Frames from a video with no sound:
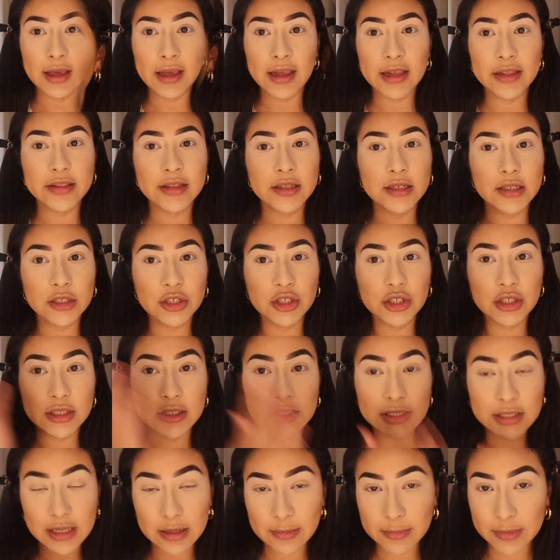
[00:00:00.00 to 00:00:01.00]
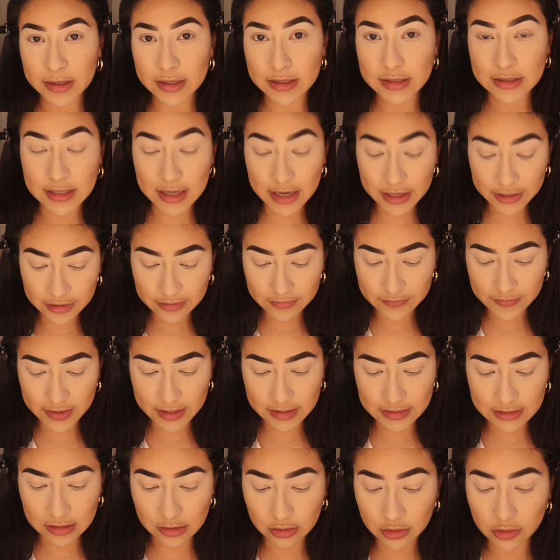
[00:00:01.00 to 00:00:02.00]
And then to set my entire
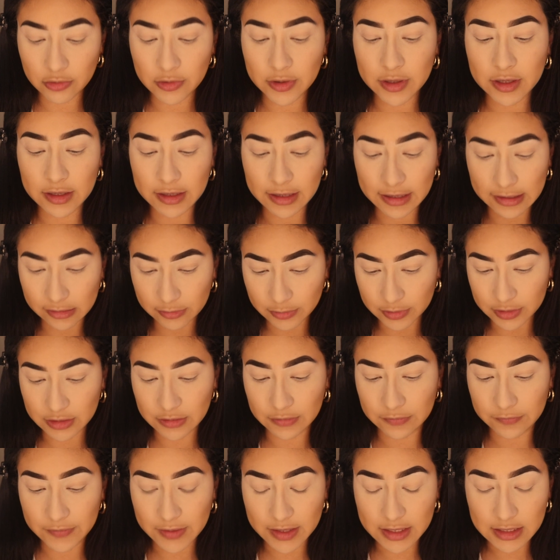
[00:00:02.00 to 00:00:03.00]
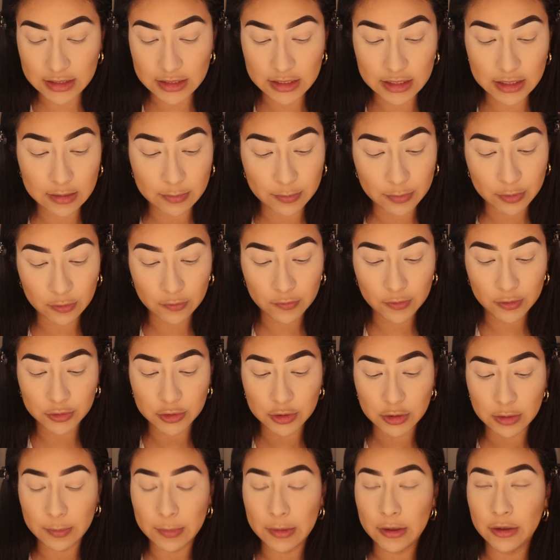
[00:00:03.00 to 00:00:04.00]
face, I'll go in again with the Fenty Pro
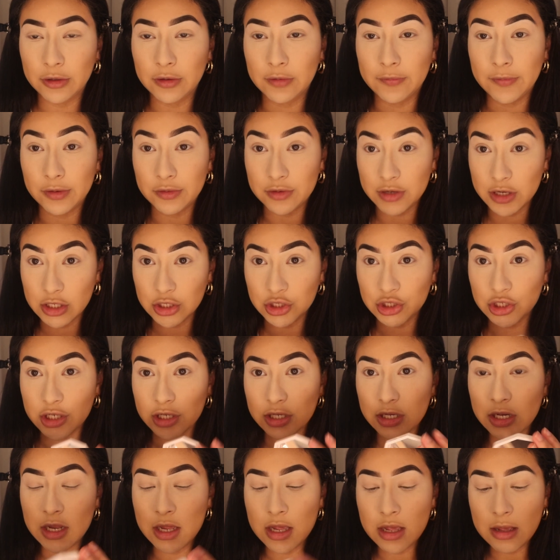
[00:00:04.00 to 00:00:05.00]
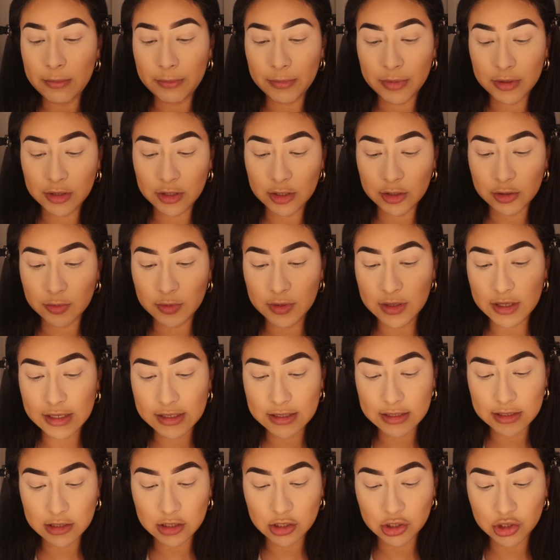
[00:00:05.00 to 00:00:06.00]
Filt'r Powder Foundation. But this one is
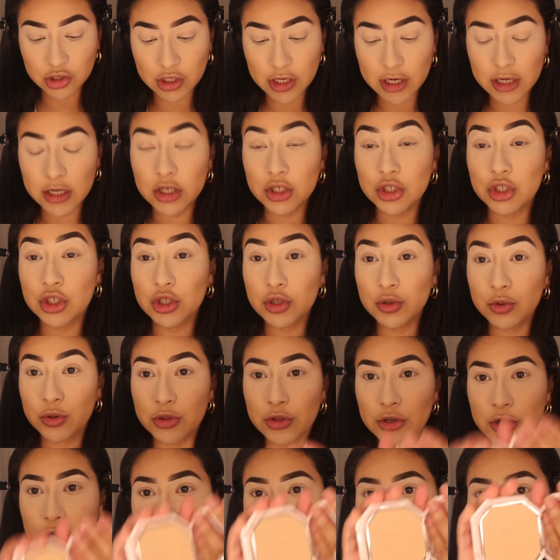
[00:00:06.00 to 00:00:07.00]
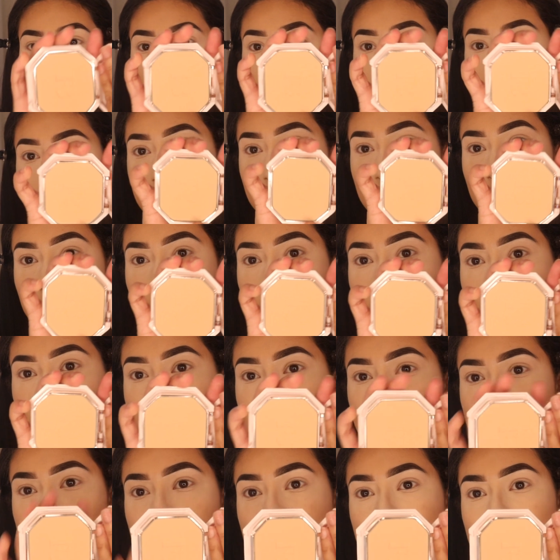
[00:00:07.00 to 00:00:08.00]
in the shade 230. So
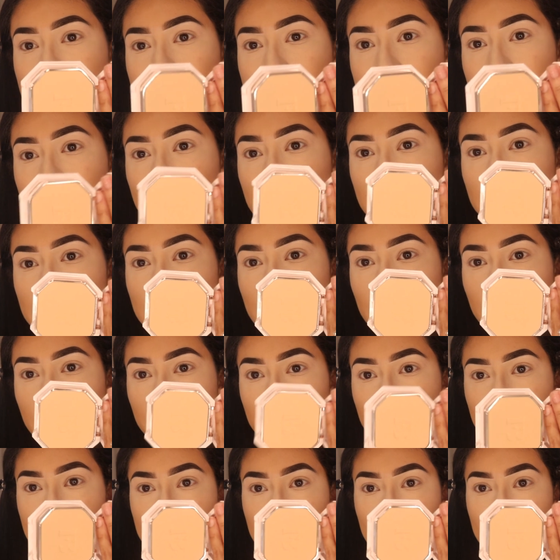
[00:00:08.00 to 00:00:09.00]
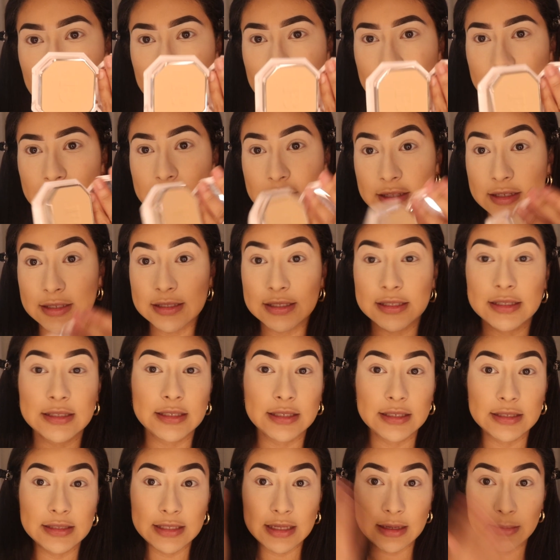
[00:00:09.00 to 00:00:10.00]
obviously it is on the darker side. And this is to
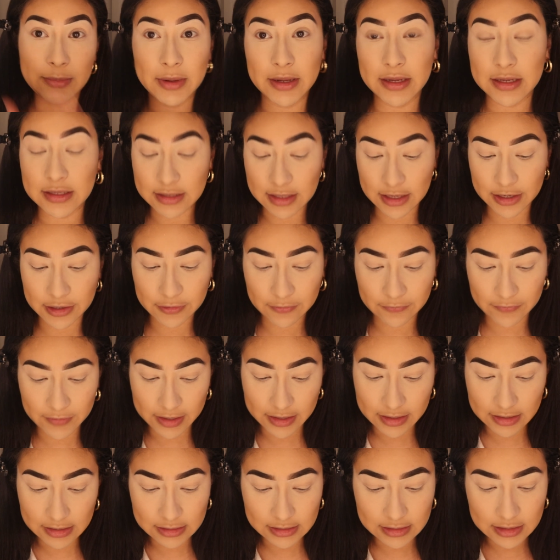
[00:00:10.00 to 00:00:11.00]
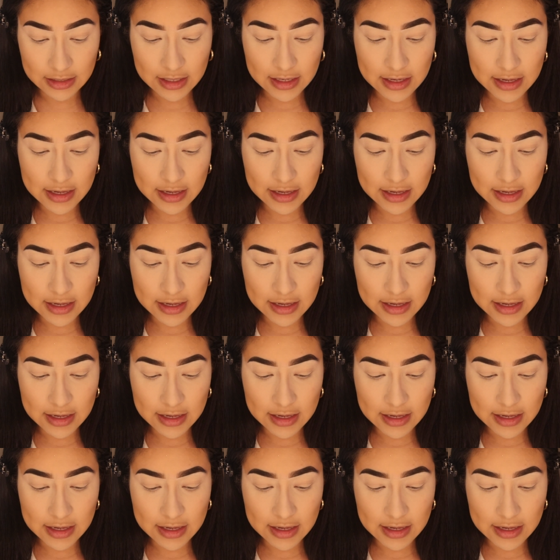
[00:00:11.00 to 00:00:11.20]
set my entire face.